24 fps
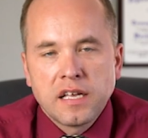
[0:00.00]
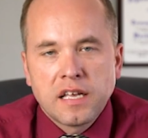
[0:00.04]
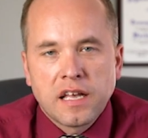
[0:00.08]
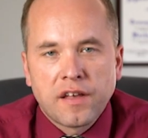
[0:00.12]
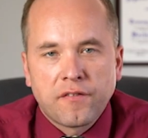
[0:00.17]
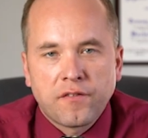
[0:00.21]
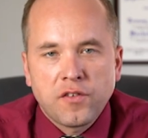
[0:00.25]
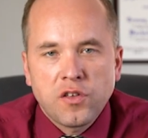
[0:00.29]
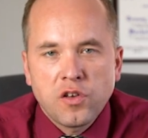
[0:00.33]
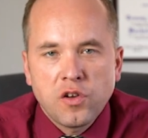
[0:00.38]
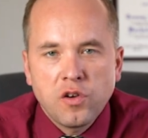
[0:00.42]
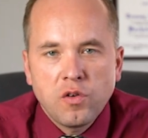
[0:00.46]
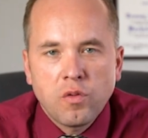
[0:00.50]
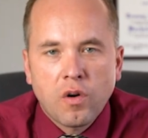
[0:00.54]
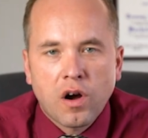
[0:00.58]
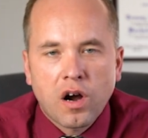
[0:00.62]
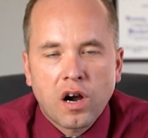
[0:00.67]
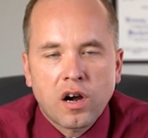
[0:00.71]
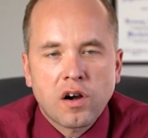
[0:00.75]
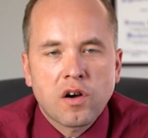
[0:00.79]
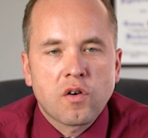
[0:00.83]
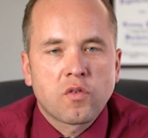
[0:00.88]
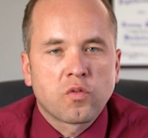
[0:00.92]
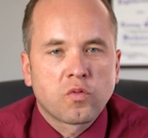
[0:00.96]
If you
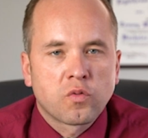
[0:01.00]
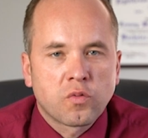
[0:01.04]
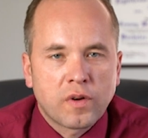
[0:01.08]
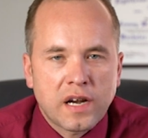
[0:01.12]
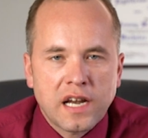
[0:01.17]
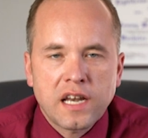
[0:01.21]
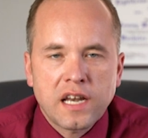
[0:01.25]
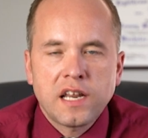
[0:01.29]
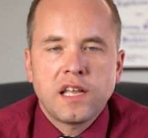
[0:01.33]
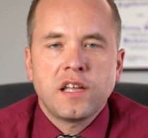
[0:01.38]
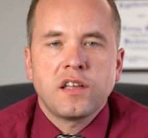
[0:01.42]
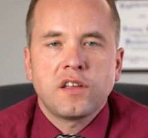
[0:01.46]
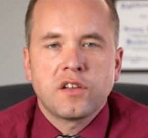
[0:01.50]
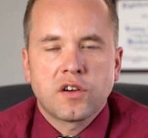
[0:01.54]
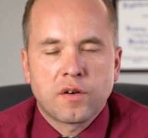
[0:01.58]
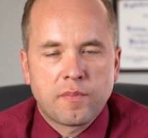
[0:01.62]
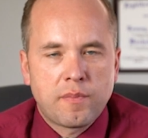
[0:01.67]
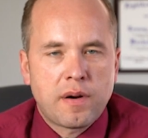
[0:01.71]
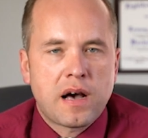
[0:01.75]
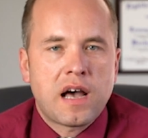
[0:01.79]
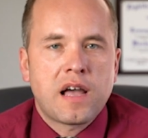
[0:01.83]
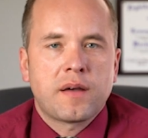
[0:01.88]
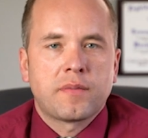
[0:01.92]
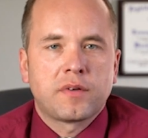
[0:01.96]
are reading your
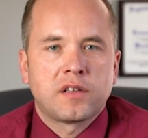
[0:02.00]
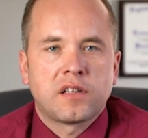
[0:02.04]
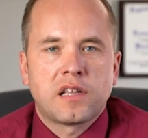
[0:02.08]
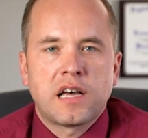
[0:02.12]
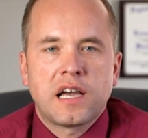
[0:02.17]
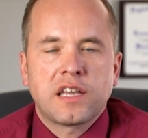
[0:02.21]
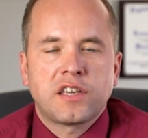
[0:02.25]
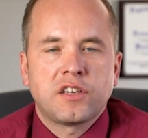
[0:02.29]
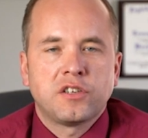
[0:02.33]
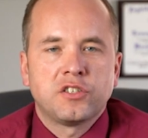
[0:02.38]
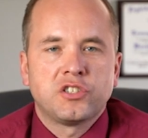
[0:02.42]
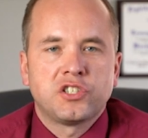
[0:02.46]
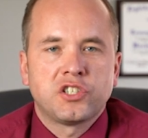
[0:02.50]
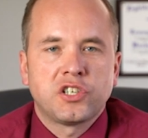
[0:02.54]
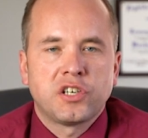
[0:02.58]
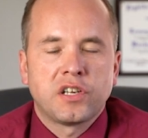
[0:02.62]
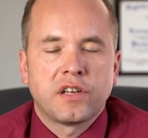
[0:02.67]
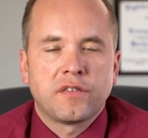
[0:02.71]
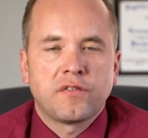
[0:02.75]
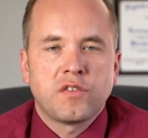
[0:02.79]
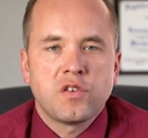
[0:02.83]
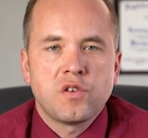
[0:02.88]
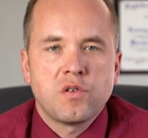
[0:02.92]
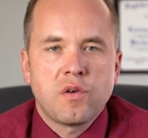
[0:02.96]
Bible like you should,
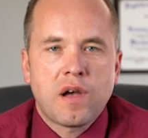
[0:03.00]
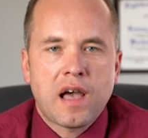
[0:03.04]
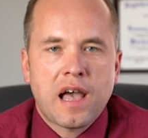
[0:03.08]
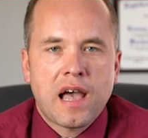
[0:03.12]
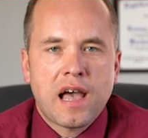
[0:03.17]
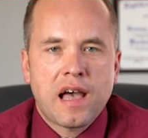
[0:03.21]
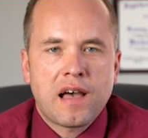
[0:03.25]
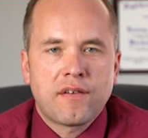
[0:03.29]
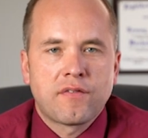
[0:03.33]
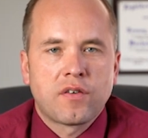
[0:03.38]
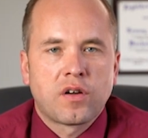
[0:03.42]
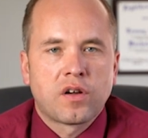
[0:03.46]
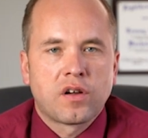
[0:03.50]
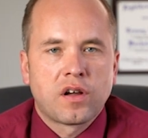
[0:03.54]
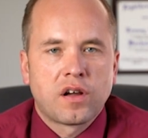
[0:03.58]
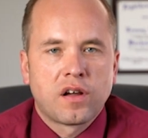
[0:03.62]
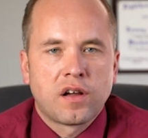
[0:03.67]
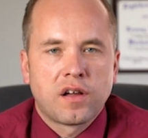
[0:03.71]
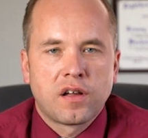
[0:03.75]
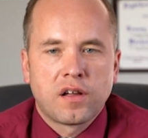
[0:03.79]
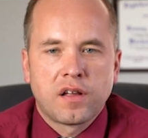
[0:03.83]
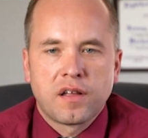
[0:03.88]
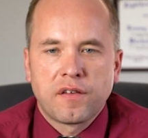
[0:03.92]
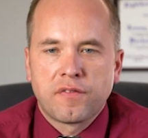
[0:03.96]
if you have,
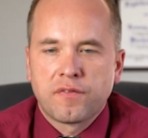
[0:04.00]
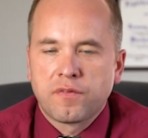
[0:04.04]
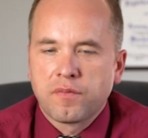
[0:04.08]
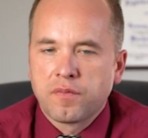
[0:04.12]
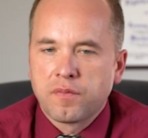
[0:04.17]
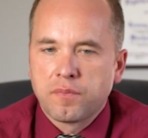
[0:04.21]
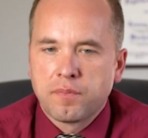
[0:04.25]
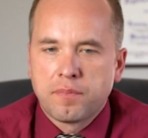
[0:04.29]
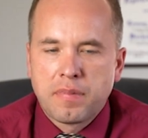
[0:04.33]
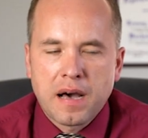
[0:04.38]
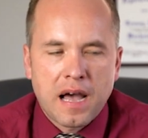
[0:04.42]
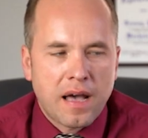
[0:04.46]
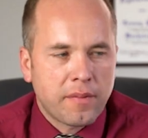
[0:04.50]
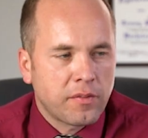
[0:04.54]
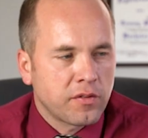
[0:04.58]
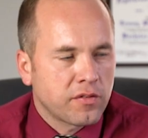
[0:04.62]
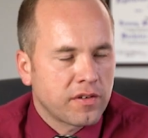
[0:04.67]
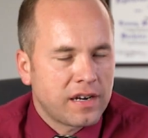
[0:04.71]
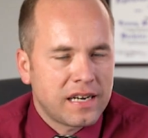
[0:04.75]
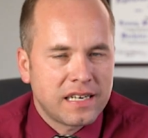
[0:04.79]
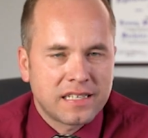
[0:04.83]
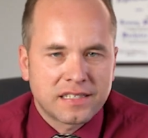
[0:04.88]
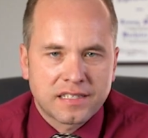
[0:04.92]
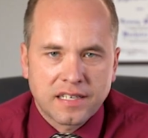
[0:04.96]
if Bible
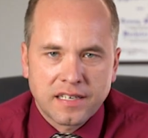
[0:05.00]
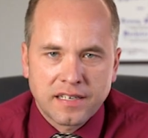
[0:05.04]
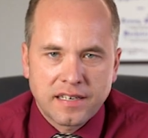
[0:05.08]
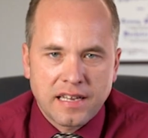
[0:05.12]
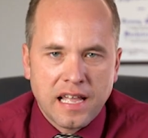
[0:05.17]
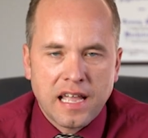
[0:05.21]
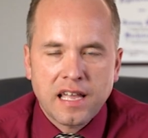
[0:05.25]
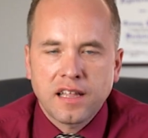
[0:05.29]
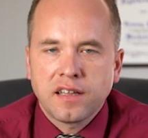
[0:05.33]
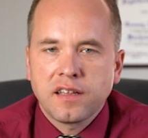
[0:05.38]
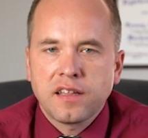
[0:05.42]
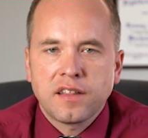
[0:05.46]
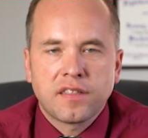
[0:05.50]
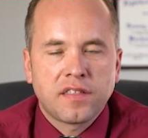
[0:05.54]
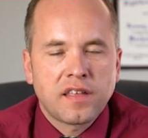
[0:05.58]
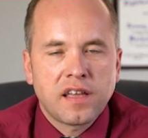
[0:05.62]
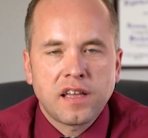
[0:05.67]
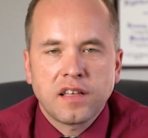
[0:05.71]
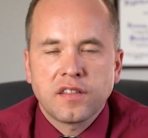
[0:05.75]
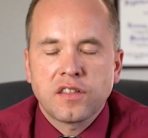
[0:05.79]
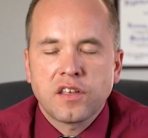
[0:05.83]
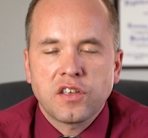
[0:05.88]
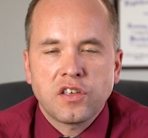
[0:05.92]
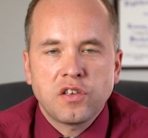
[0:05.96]
reading is a daily
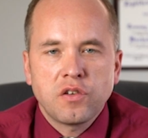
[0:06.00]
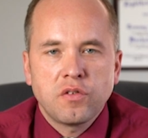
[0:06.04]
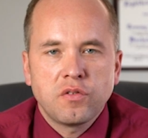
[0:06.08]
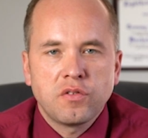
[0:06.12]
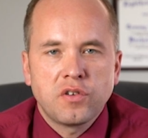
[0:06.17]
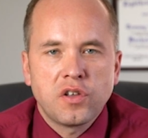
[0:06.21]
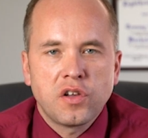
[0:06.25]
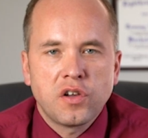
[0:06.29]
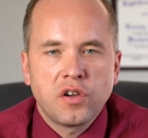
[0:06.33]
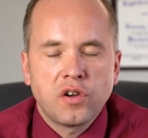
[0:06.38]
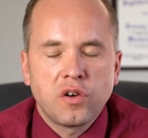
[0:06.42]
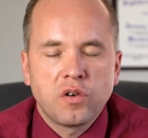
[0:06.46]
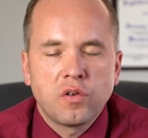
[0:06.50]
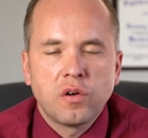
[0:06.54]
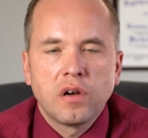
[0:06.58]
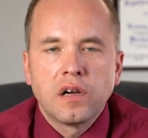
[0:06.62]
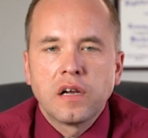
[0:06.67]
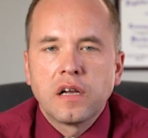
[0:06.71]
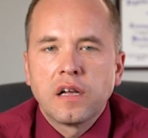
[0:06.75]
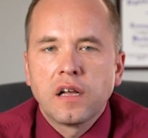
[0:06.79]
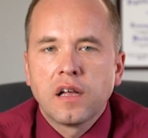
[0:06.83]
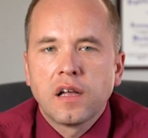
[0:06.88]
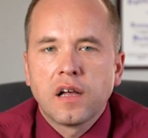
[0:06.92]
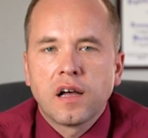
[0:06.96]
thing that you do,
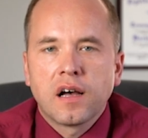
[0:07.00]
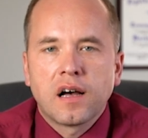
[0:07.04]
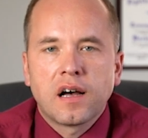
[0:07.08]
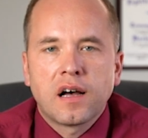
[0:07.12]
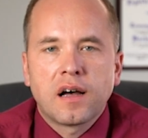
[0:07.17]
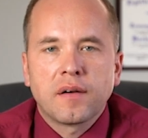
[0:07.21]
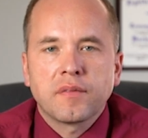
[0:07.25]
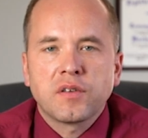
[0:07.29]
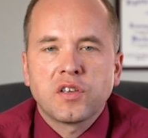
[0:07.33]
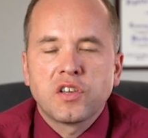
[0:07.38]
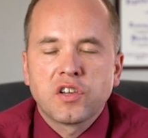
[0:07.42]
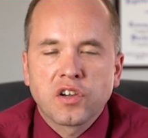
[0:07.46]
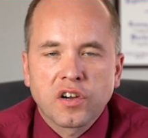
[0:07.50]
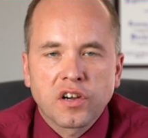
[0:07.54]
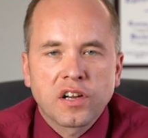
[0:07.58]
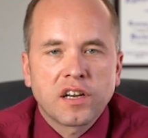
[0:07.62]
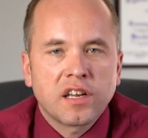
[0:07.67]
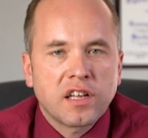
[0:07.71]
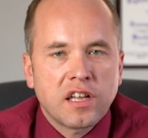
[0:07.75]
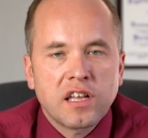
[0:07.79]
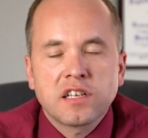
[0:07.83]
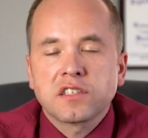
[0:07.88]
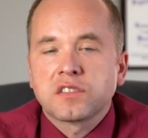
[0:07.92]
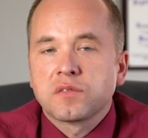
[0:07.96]
you're
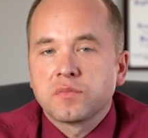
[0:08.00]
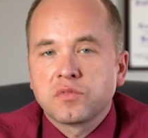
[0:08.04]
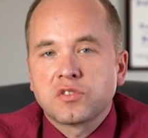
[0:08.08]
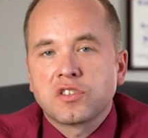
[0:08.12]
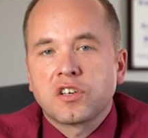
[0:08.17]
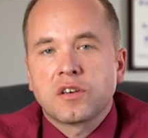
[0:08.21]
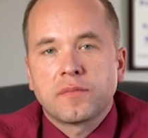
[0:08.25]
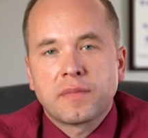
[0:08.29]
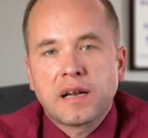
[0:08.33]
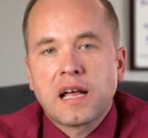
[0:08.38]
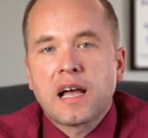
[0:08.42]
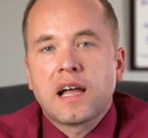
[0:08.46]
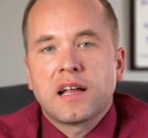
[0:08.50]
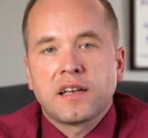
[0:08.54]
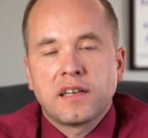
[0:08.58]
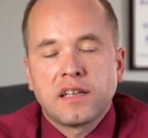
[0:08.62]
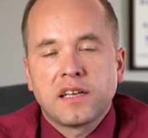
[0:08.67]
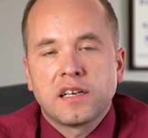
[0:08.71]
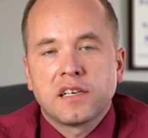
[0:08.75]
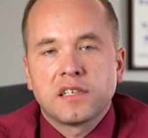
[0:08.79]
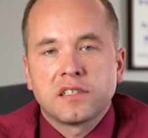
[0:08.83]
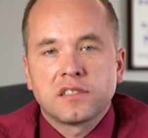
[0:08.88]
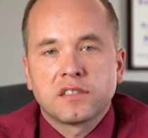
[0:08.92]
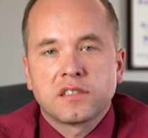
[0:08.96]
going to get some sermon
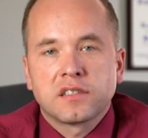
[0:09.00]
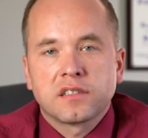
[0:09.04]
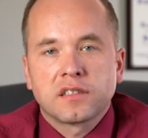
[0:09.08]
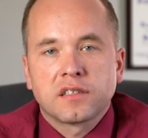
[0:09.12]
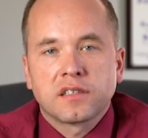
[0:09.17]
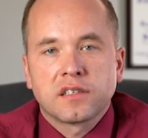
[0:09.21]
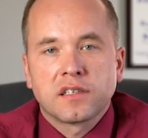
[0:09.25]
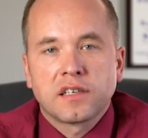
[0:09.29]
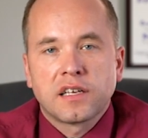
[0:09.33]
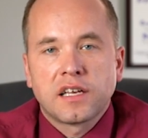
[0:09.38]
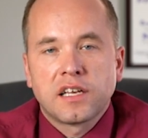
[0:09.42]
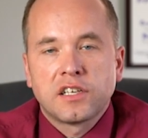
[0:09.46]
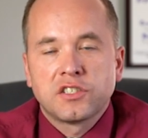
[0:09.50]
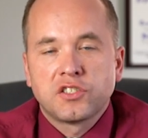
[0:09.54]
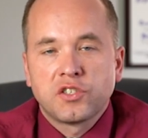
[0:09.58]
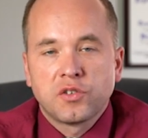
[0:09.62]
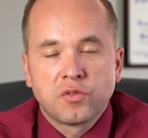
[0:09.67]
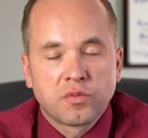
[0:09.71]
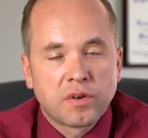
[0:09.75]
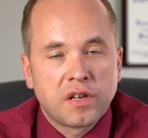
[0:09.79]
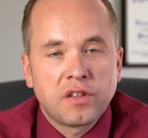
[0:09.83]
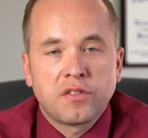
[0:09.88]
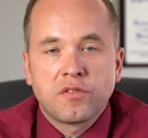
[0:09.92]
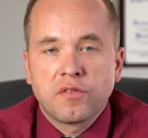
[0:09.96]
ideas as
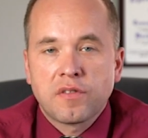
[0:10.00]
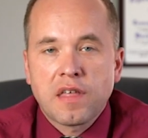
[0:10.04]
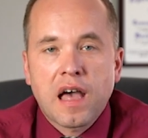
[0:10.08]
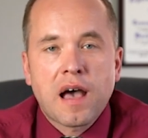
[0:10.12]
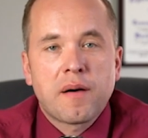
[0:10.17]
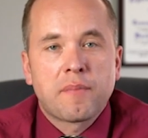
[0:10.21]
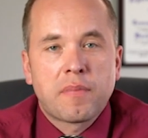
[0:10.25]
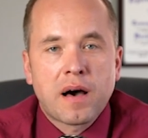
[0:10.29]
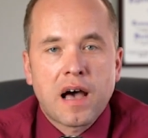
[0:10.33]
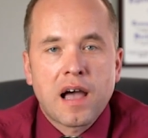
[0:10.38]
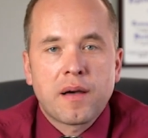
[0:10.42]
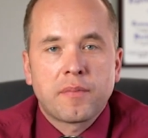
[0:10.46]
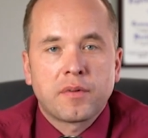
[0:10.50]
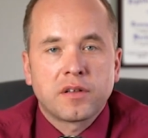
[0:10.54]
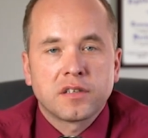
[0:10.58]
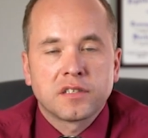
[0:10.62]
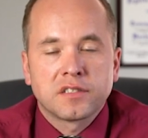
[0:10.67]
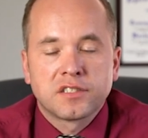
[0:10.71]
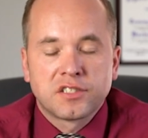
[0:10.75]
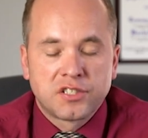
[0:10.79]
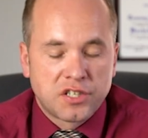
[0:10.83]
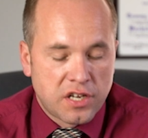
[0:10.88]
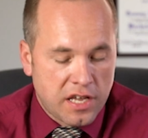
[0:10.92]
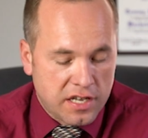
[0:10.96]
you read through that Bible.
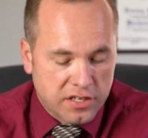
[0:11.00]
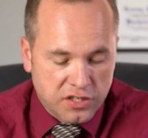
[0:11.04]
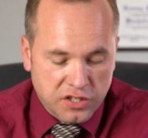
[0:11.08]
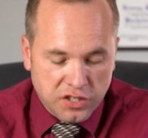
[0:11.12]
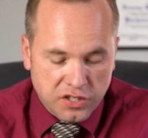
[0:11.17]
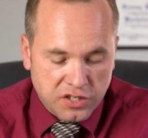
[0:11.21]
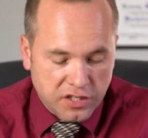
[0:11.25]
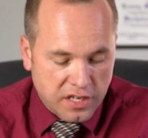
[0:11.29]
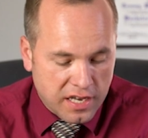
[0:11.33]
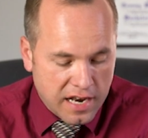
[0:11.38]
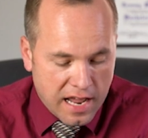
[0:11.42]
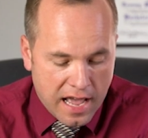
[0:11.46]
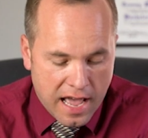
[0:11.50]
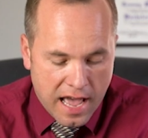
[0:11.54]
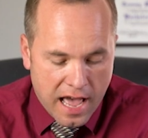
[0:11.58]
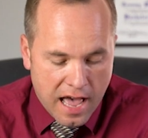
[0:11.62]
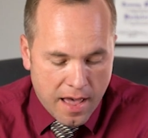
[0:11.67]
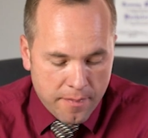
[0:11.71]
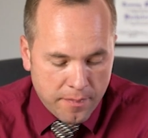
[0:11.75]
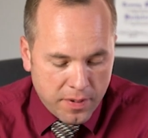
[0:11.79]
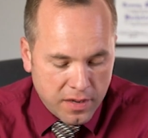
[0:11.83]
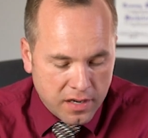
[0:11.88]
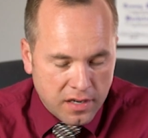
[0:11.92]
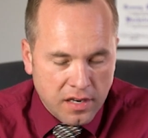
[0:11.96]
It's just going to
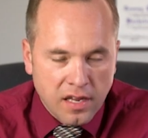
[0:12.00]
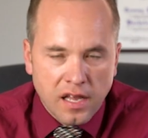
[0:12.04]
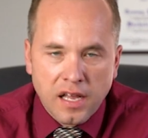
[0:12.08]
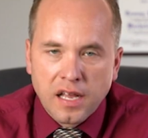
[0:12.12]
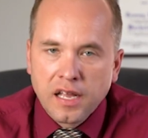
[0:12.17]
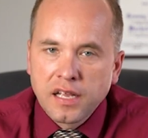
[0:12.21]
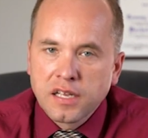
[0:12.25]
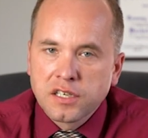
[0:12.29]
happen.